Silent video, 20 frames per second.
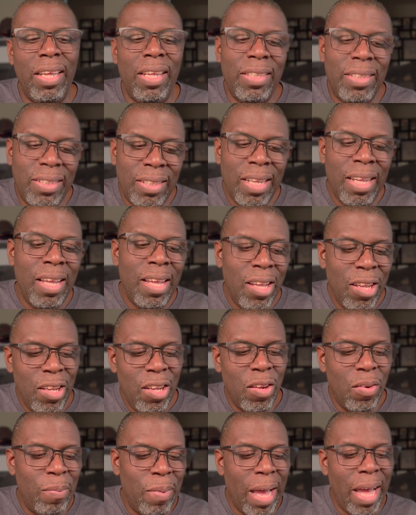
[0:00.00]

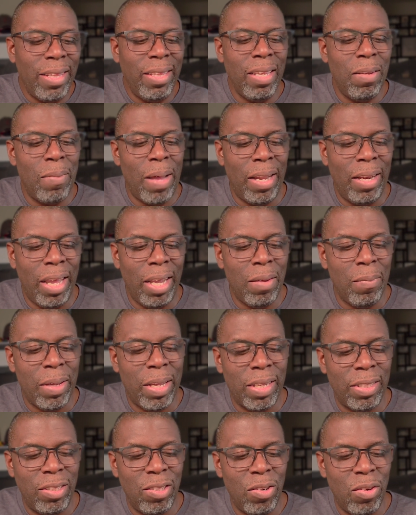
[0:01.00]
I think I like it
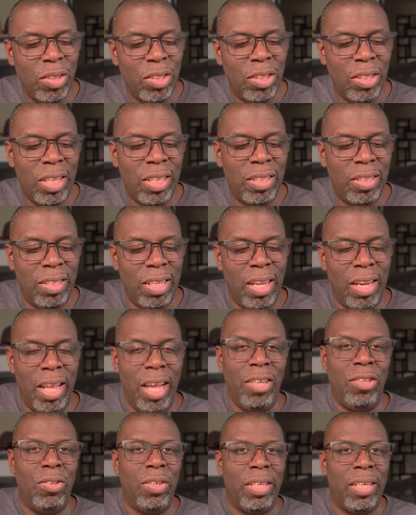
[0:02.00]
because, it's
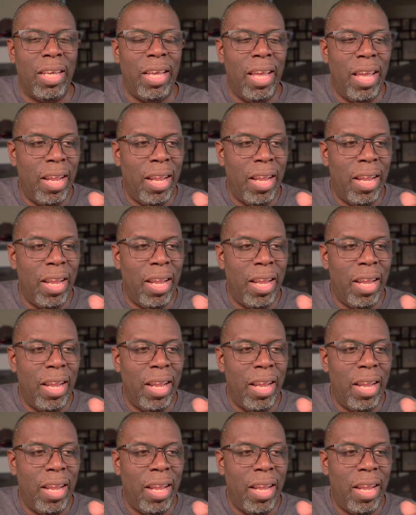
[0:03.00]
electric,